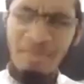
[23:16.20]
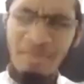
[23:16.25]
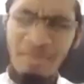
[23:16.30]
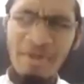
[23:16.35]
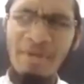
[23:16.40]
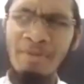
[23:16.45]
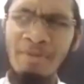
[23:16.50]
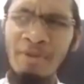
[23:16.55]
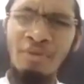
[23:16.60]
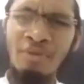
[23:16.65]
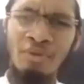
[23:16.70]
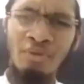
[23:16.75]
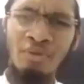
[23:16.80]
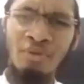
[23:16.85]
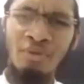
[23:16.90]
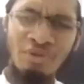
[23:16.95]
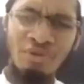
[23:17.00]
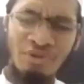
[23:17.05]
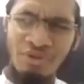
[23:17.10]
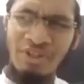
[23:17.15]
people, you know,
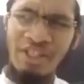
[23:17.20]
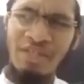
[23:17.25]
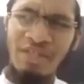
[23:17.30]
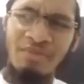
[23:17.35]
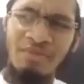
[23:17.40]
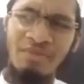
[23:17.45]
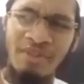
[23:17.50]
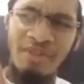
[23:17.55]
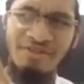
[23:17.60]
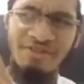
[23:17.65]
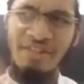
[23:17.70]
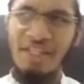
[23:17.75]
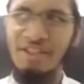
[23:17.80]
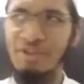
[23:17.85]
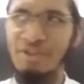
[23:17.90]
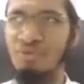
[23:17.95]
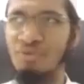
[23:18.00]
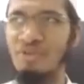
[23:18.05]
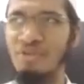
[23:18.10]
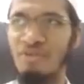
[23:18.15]
used to keep their
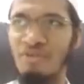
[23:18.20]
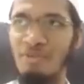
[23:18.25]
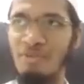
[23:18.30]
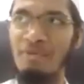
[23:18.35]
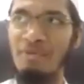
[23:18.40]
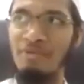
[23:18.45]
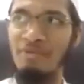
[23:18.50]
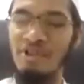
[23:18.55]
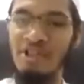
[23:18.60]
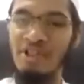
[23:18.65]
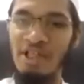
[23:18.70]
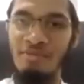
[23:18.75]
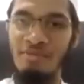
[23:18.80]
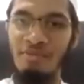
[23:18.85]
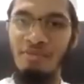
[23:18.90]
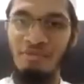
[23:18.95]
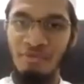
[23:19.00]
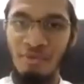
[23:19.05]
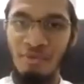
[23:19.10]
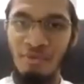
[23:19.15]
statues and remember them
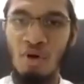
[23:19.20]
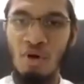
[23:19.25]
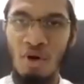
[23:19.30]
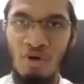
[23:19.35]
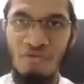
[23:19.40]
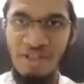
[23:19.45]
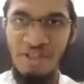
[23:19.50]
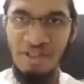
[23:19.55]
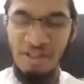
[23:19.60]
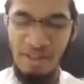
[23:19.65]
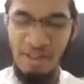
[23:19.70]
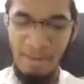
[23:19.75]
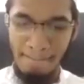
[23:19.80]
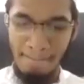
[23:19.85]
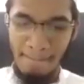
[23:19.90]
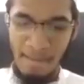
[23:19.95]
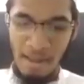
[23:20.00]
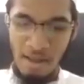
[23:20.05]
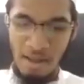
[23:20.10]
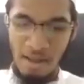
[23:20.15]
oftenly.
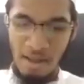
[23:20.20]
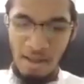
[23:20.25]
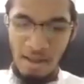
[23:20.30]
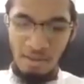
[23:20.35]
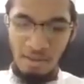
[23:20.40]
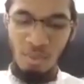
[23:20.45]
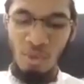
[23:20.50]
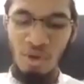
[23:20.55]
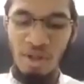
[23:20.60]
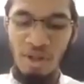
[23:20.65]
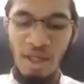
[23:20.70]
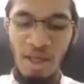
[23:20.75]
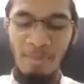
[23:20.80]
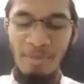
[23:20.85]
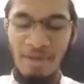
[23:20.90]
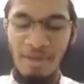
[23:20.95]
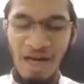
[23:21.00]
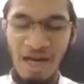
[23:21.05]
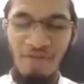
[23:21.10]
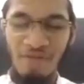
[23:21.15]
Then what
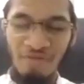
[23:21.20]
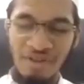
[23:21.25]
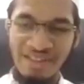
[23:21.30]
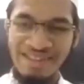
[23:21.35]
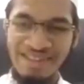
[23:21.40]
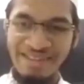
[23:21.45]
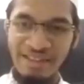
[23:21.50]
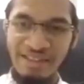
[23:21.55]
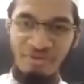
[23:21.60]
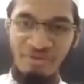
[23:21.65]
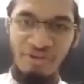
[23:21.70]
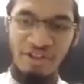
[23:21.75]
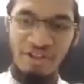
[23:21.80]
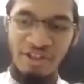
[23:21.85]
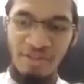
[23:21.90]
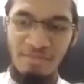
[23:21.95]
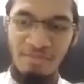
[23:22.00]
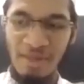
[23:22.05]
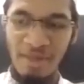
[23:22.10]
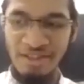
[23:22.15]
happened? After this
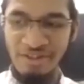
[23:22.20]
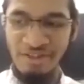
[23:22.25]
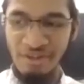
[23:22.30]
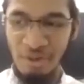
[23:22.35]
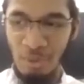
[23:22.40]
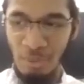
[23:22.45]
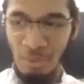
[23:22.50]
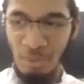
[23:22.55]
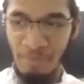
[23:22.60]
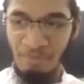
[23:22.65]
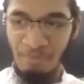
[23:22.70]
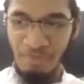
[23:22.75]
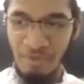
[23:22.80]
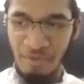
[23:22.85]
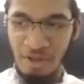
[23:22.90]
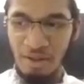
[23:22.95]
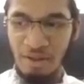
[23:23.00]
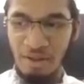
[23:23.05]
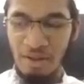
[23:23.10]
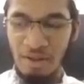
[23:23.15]
generation passed away,
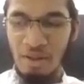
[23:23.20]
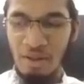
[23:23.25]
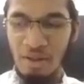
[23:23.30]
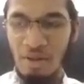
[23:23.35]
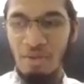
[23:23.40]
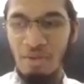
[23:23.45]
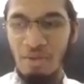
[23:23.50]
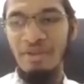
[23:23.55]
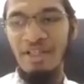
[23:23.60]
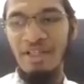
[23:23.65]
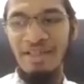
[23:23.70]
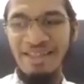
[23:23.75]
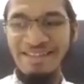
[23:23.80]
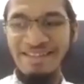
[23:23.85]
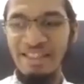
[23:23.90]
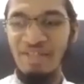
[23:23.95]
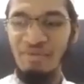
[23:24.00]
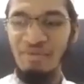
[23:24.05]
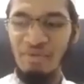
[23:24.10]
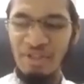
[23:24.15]
when the next
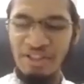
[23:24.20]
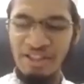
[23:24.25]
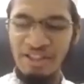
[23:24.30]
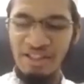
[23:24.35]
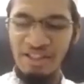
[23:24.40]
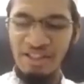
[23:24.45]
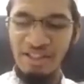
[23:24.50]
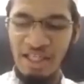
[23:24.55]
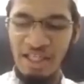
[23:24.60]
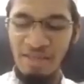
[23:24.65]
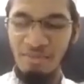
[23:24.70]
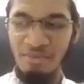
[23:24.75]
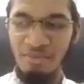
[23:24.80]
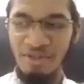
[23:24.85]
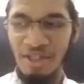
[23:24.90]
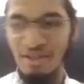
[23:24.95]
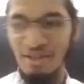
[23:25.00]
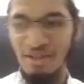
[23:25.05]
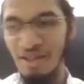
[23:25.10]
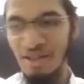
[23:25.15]
generation came,
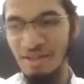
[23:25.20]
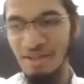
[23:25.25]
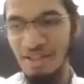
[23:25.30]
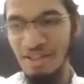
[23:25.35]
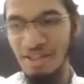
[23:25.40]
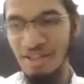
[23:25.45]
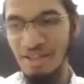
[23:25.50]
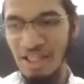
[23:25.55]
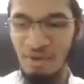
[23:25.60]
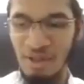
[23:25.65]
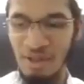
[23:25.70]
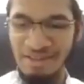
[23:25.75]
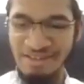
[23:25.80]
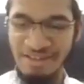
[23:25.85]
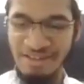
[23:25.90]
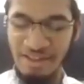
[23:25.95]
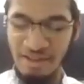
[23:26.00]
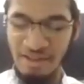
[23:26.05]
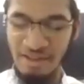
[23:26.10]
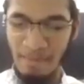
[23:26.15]
Shaitan came to them
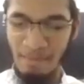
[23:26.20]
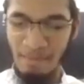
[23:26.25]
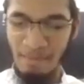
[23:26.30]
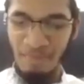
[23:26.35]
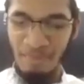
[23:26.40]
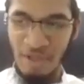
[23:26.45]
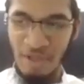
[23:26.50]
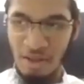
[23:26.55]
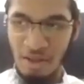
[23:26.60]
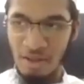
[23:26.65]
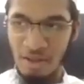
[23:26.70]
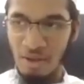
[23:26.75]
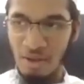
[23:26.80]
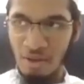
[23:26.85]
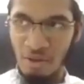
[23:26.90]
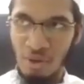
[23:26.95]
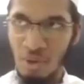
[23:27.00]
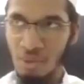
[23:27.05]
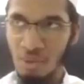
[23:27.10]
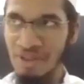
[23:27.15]
and said,
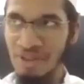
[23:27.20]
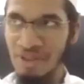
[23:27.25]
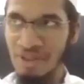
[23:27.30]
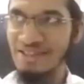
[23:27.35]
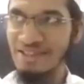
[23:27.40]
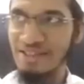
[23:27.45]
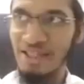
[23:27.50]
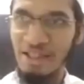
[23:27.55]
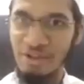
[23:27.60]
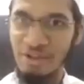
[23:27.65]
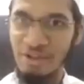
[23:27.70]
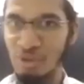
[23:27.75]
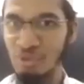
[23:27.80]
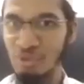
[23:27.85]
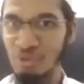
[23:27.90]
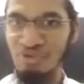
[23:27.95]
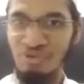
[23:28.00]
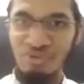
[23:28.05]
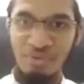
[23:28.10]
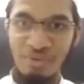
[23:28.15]
you know, these
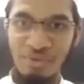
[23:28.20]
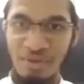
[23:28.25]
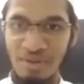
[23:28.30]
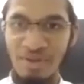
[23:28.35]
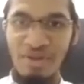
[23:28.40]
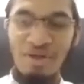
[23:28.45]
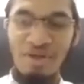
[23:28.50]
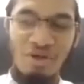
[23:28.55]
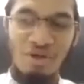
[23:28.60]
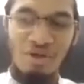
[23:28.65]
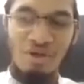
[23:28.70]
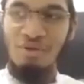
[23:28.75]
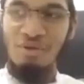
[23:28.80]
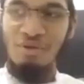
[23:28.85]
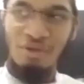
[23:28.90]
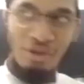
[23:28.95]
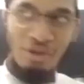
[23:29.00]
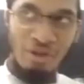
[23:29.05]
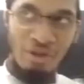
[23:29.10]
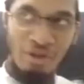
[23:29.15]
statues,
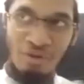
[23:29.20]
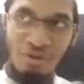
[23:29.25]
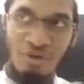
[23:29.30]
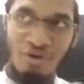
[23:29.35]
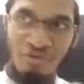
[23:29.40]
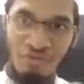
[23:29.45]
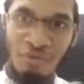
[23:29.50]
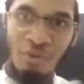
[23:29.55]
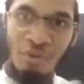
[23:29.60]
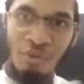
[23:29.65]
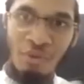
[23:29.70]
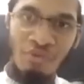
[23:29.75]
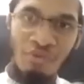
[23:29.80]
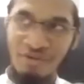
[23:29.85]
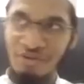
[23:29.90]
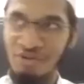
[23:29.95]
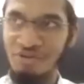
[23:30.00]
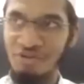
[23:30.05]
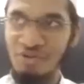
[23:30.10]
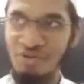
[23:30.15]
your
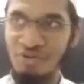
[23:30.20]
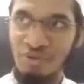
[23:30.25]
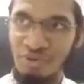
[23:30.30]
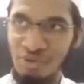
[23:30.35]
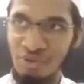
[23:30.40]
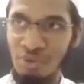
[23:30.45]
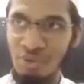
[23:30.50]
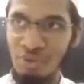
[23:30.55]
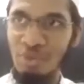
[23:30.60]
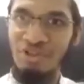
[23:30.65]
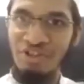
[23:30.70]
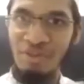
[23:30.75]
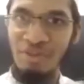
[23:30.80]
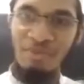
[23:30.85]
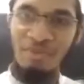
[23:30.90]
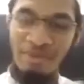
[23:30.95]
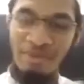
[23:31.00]
forefathers used to worship.